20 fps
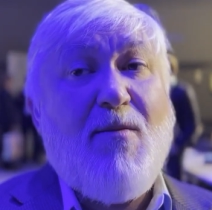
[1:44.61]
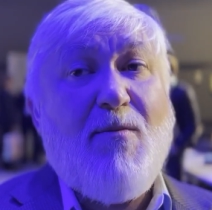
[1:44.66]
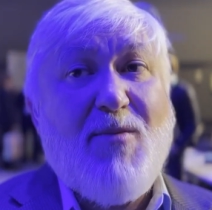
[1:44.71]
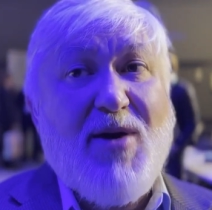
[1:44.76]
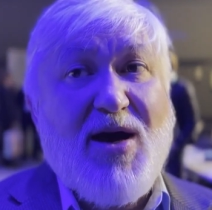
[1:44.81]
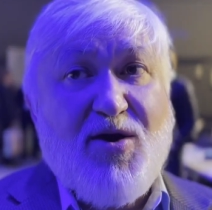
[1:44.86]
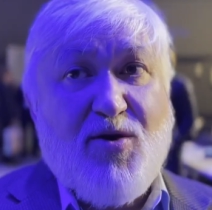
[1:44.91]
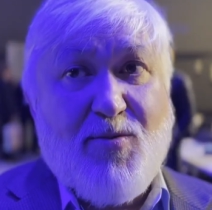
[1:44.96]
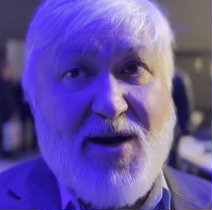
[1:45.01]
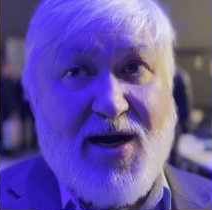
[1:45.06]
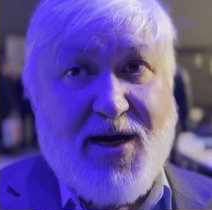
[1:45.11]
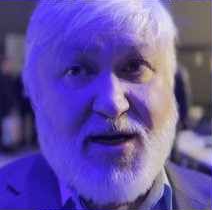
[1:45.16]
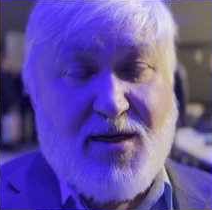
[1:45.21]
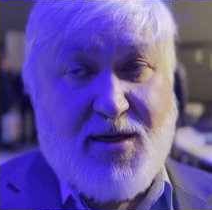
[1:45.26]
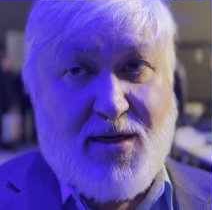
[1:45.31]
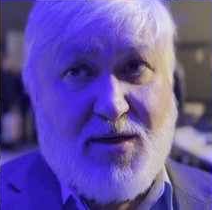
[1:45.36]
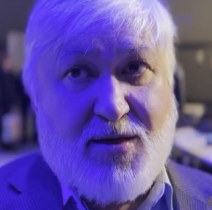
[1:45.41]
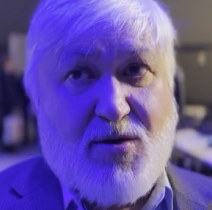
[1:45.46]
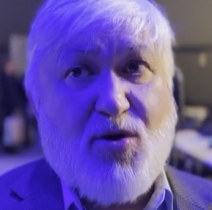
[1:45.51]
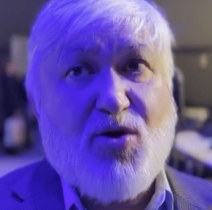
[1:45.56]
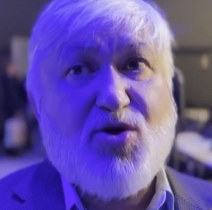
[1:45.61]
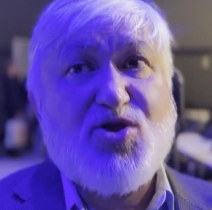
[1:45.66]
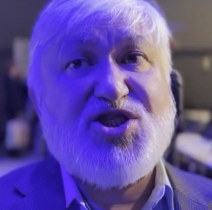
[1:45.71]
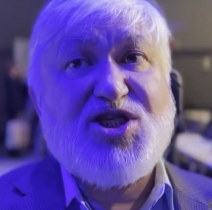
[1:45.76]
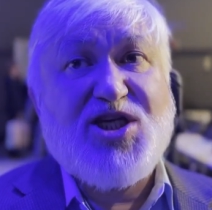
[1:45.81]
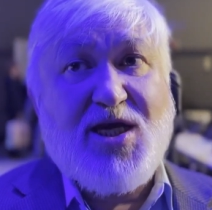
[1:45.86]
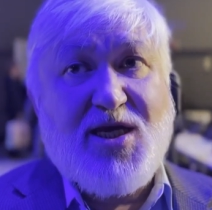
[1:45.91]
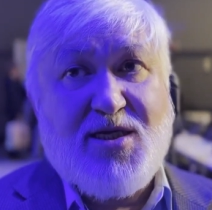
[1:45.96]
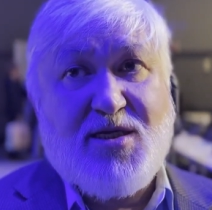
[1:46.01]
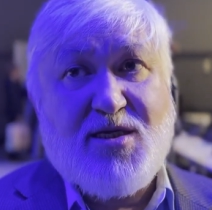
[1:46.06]
biomarker or
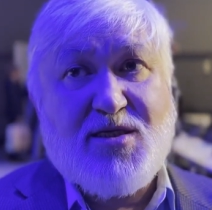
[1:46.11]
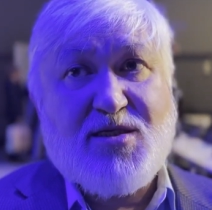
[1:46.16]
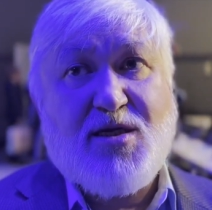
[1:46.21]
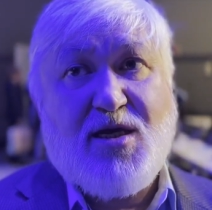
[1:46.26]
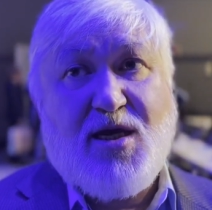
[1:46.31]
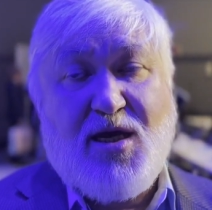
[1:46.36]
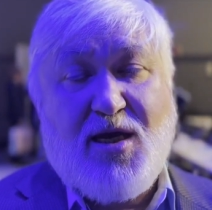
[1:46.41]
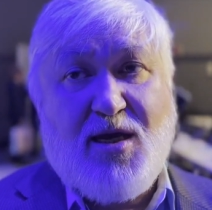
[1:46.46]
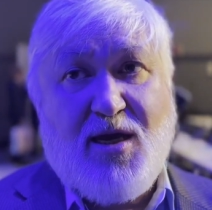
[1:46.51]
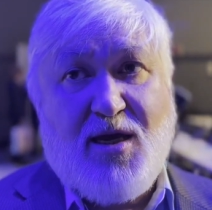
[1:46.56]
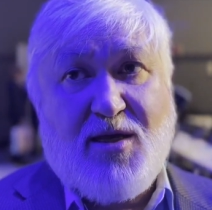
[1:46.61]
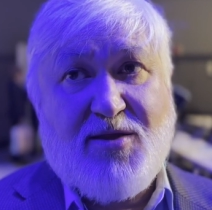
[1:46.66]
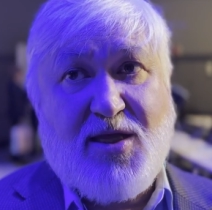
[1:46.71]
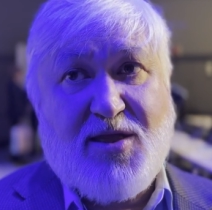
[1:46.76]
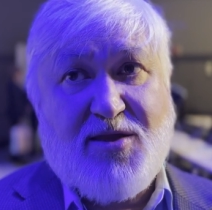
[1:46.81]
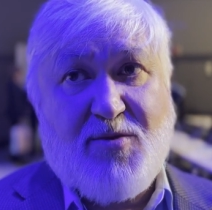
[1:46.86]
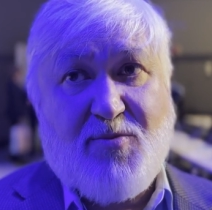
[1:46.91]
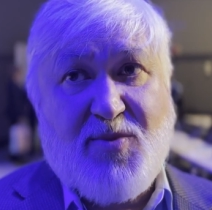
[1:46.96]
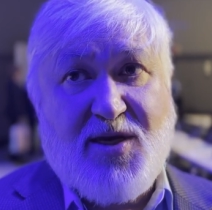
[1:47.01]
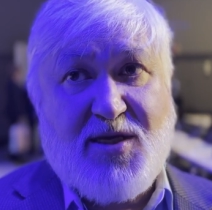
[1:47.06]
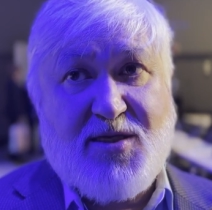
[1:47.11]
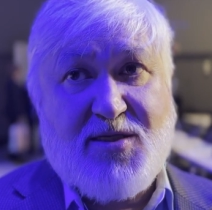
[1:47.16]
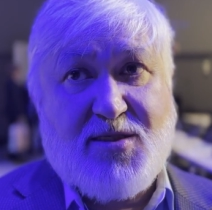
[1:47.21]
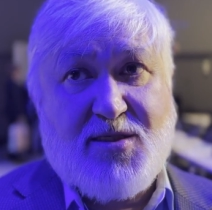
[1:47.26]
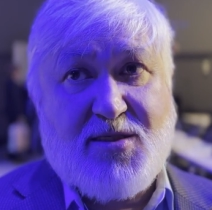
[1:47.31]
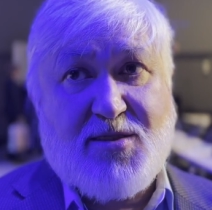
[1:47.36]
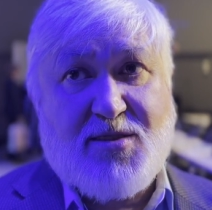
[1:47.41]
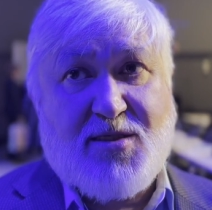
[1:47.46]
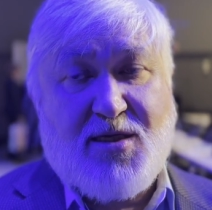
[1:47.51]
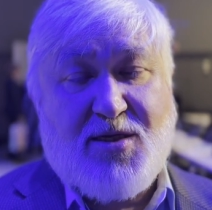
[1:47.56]
changes that the
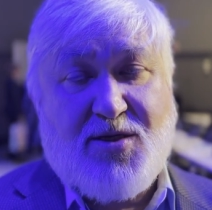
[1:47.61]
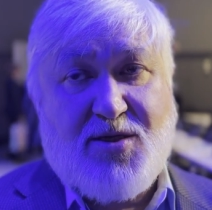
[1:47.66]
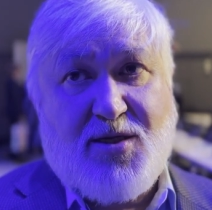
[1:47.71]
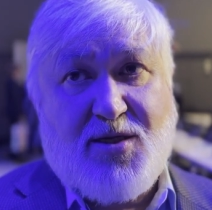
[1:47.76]
patient